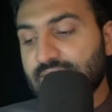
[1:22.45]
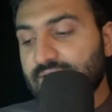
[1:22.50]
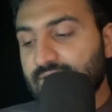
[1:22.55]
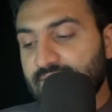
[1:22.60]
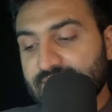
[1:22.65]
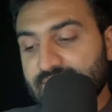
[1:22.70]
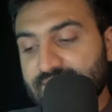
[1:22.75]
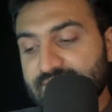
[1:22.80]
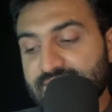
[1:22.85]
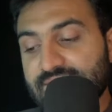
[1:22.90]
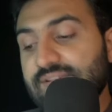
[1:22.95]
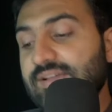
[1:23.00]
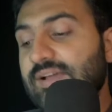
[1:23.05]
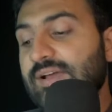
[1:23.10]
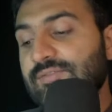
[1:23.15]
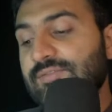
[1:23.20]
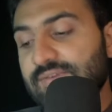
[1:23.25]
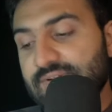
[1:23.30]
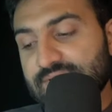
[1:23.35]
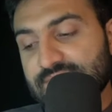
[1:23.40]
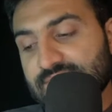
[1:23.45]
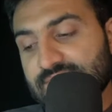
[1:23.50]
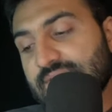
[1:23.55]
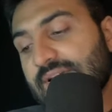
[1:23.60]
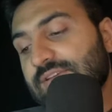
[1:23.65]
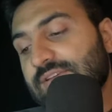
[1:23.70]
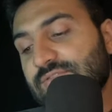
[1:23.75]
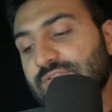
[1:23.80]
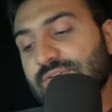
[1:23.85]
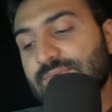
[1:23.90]
it is a conversion
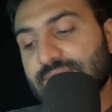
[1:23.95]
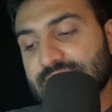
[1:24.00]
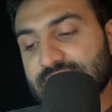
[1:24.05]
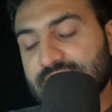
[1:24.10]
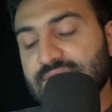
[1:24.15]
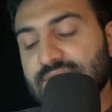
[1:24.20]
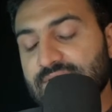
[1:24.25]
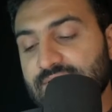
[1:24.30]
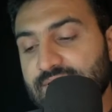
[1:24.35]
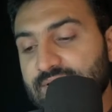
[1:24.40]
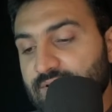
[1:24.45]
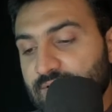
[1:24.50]
actually, basically.